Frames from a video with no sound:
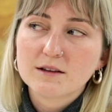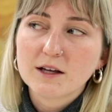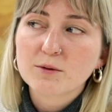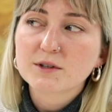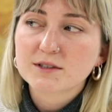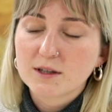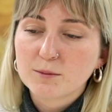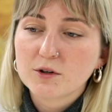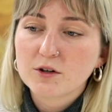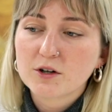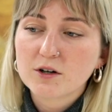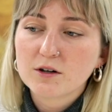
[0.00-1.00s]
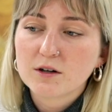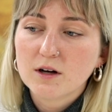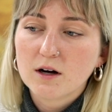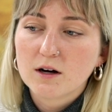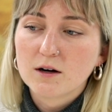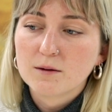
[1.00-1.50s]
They were similar
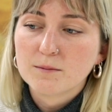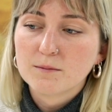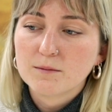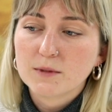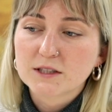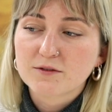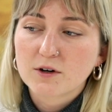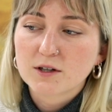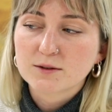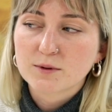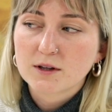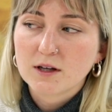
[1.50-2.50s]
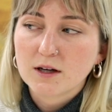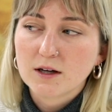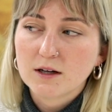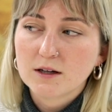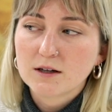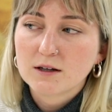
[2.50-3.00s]
um, as far as what
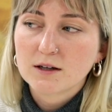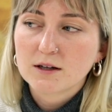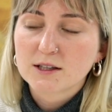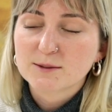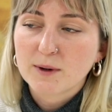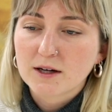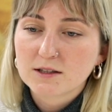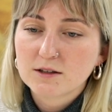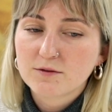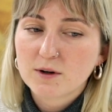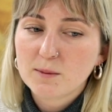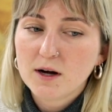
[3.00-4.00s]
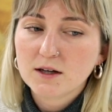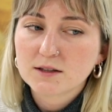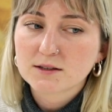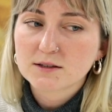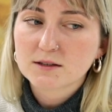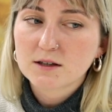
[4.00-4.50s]
they expected from us.